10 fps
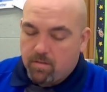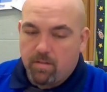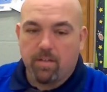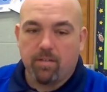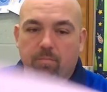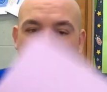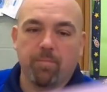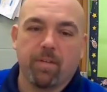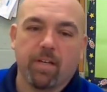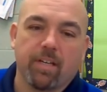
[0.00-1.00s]
Okay. But I'm
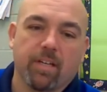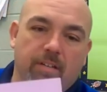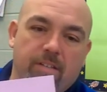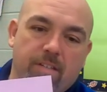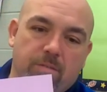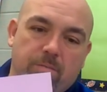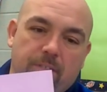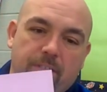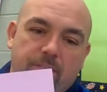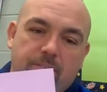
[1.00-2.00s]
not going to color this one
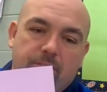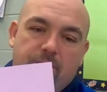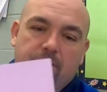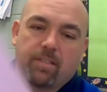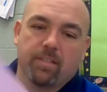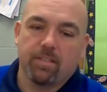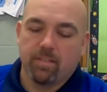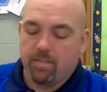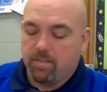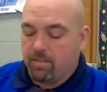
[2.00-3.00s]
in.
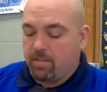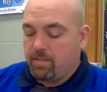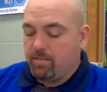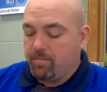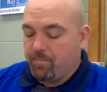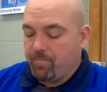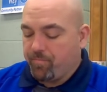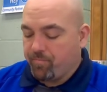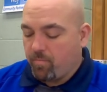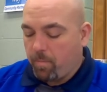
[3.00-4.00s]
Okay.
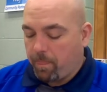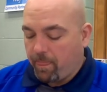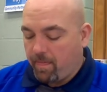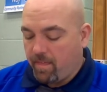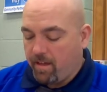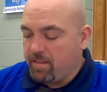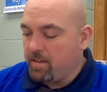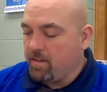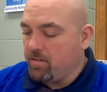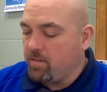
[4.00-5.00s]
And
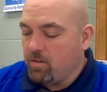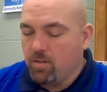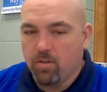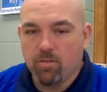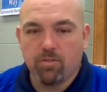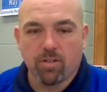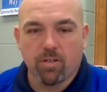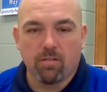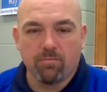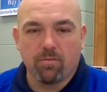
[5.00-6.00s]
then, who's your
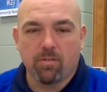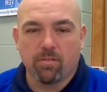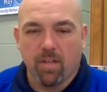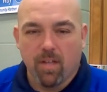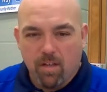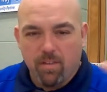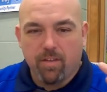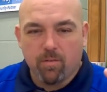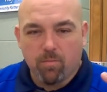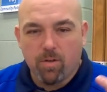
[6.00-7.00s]
card for?
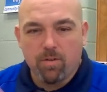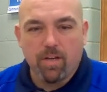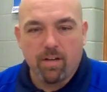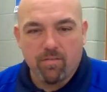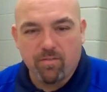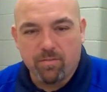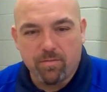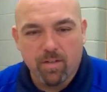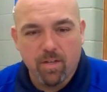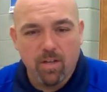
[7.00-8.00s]
Think real careful.
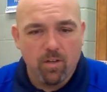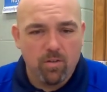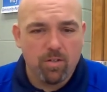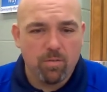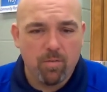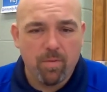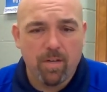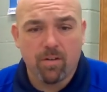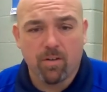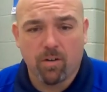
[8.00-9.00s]
Who do you want to make
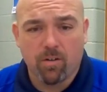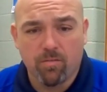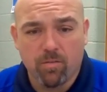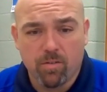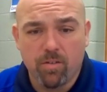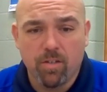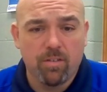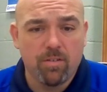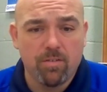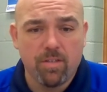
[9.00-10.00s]
your card for? You could
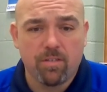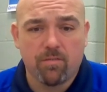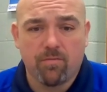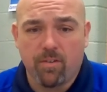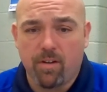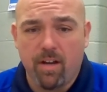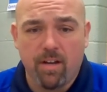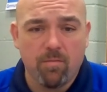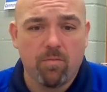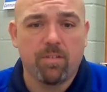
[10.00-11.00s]
do this for
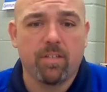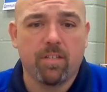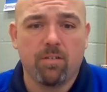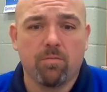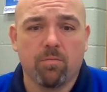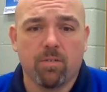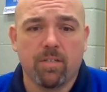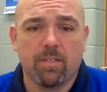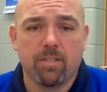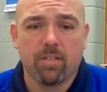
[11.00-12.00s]
anyone that you
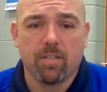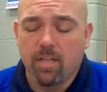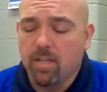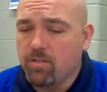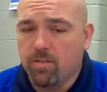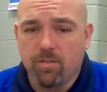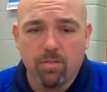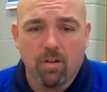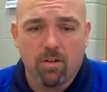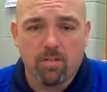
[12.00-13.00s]
want to do
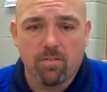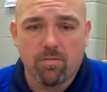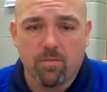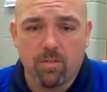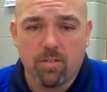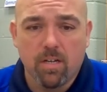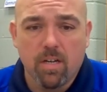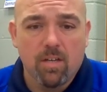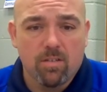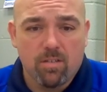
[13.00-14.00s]
cards for.
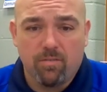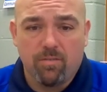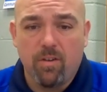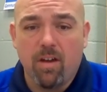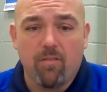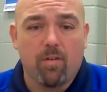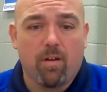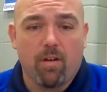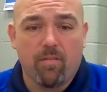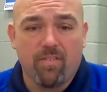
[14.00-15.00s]
So if you have
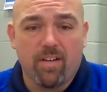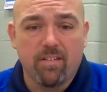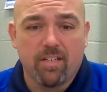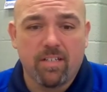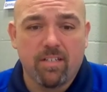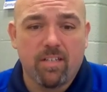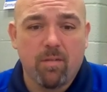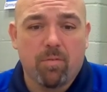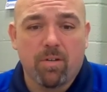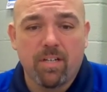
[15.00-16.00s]
a Valentine's Day
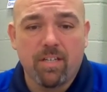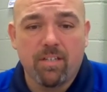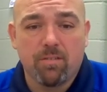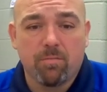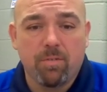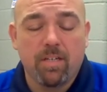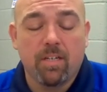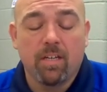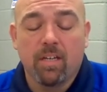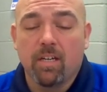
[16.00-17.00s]
party this week,
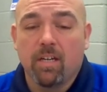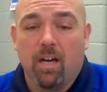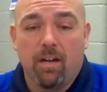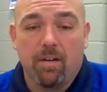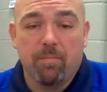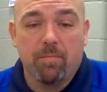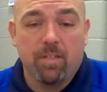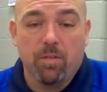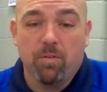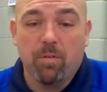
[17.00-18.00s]

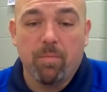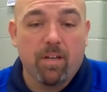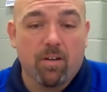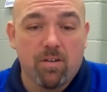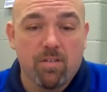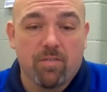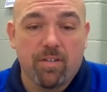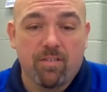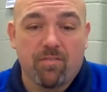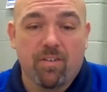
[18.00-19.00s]
and you want to make cards for
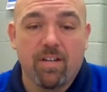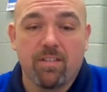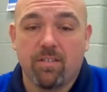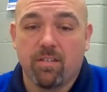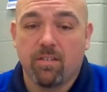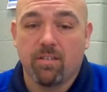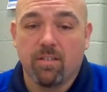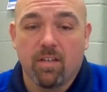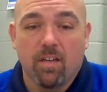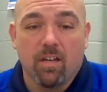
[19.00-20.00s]
your friends,
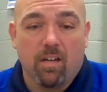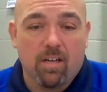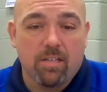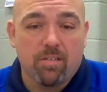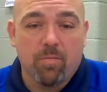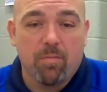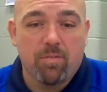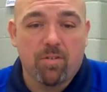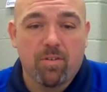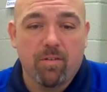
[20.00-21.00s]
awesome. I'm
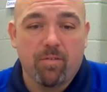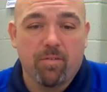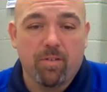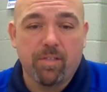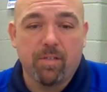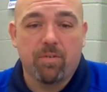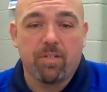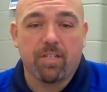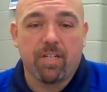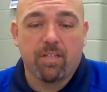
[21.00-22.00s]
sure they would really
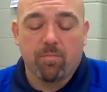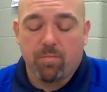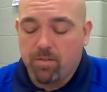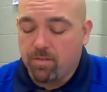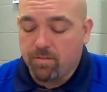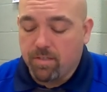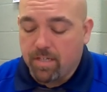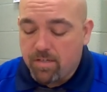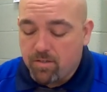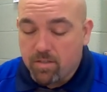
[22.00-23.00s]
appreciate the personal
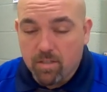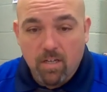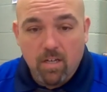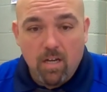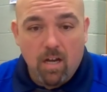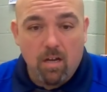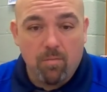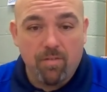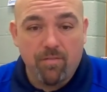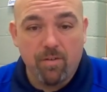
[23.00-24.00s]
touch.
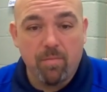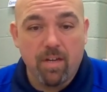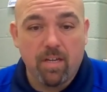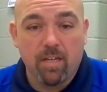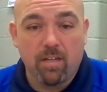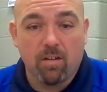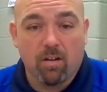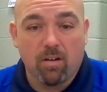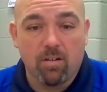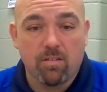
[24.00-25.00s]
If you're making
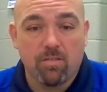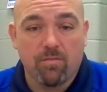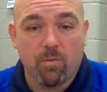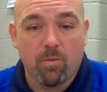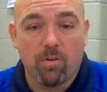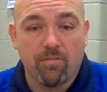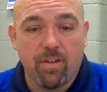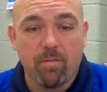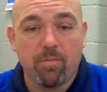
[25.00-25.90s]
cards for family